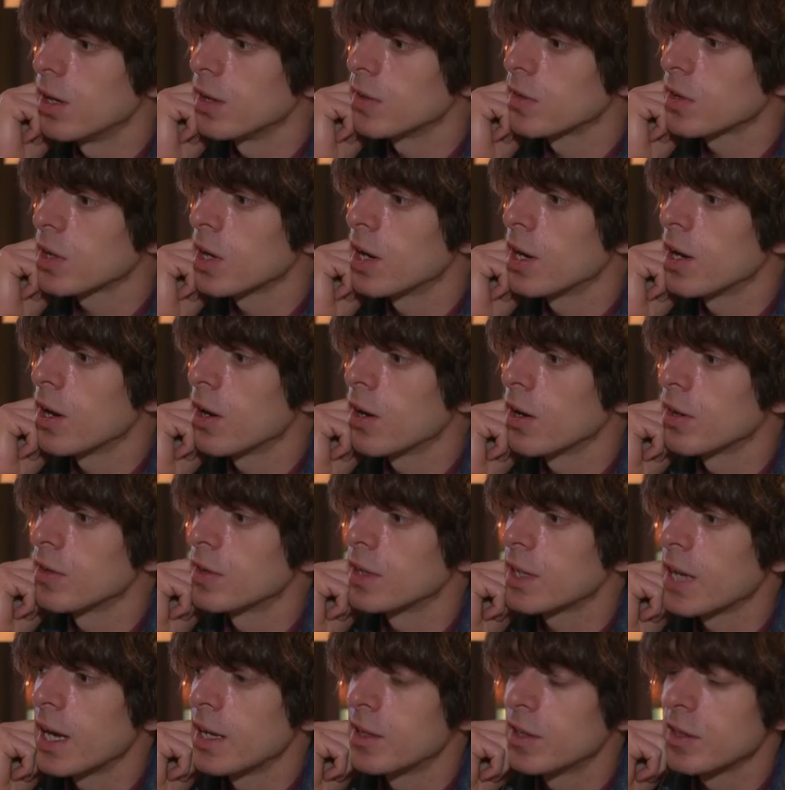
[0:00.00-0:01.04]
it's kind of hard to
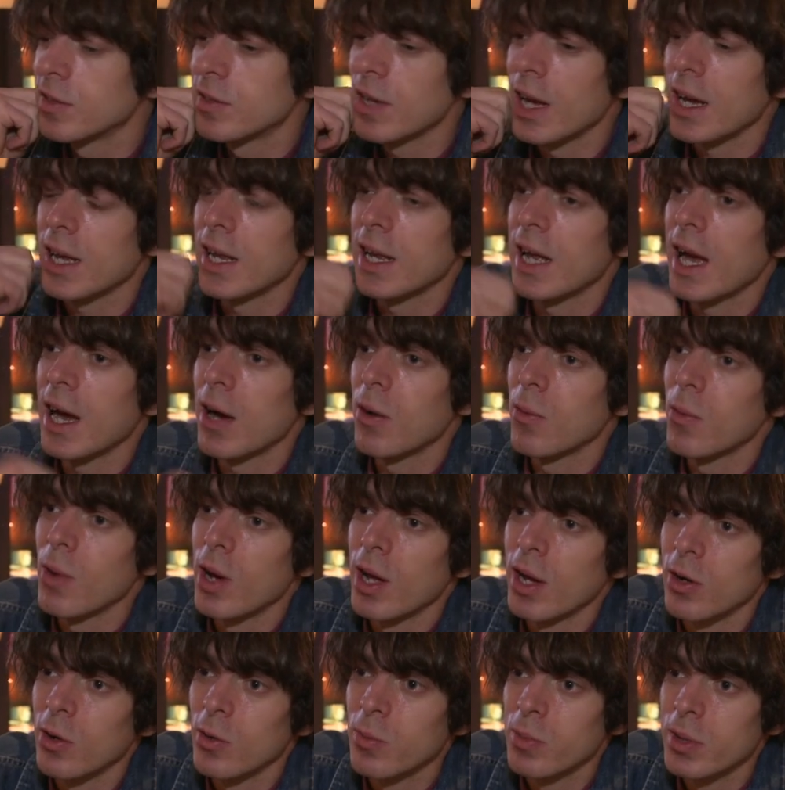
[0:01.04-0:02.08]
gauge exactly how
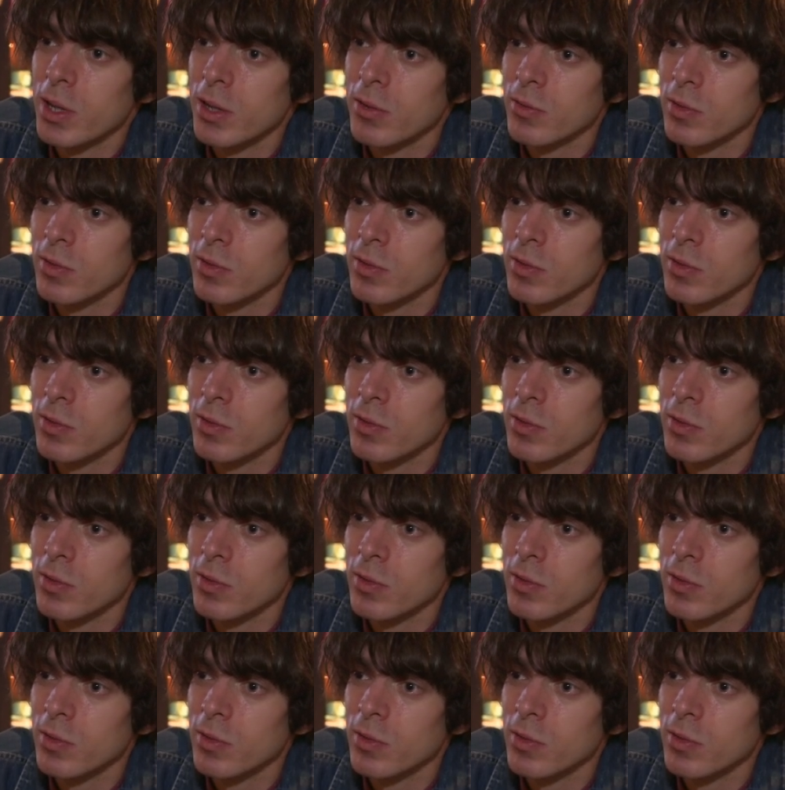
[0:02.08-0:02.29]
well it will be